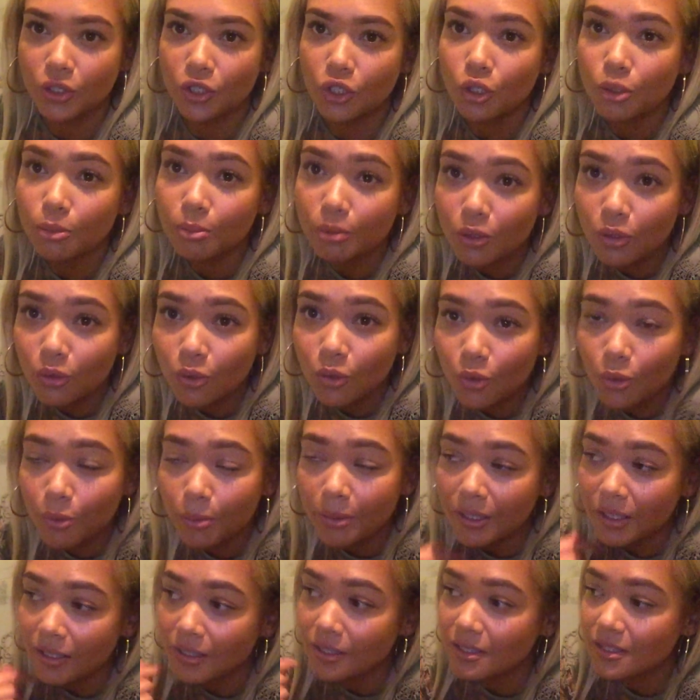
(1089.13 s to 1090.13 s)
a cubicle
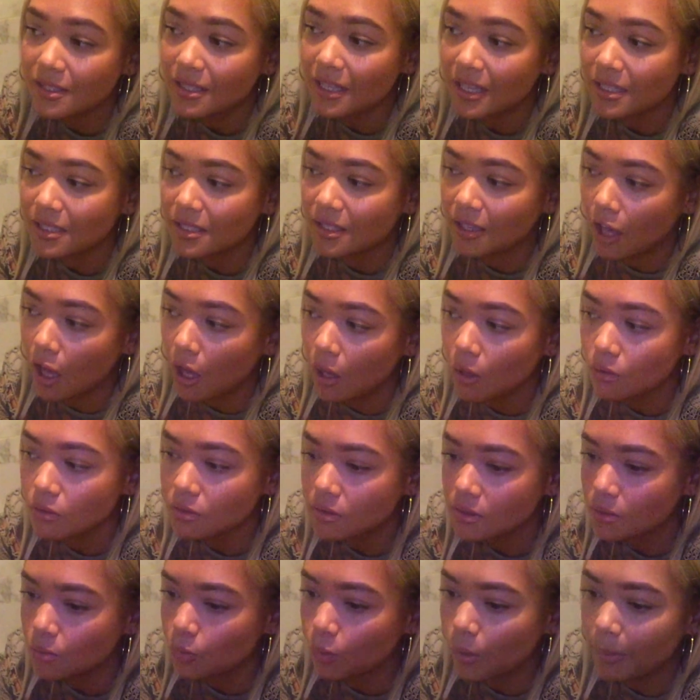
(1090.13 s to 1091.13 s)
because there's girls,